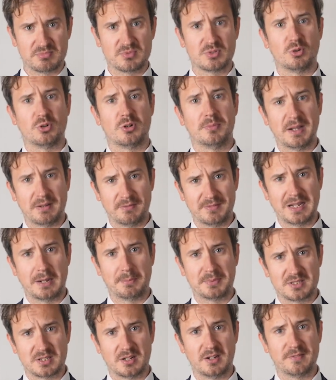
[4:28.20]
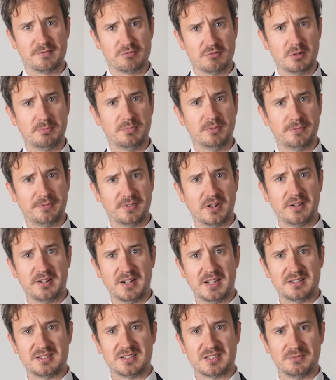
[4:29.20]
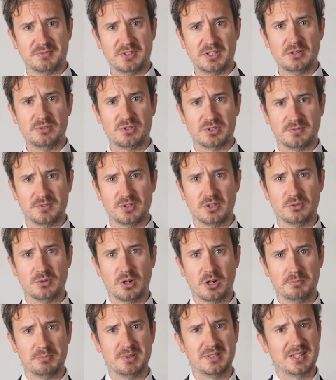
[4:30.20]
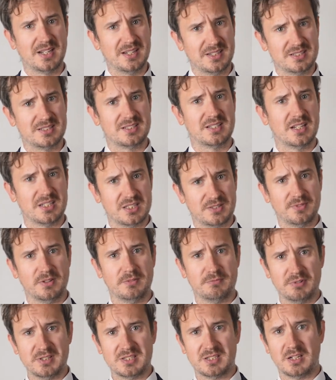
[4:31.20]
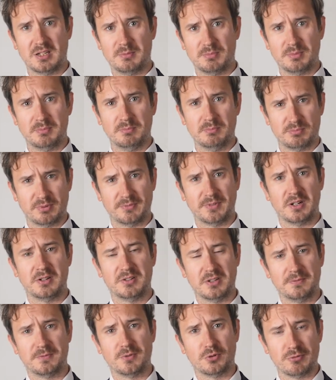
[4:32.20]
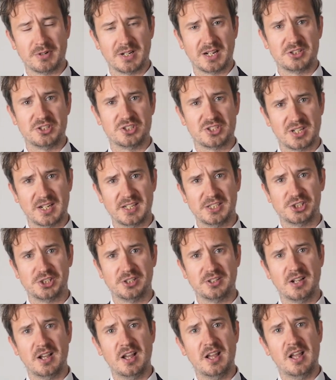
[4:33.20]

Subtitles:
talk about the appetite for open finance and the use of new open data sets that have recently been provided for in legislation.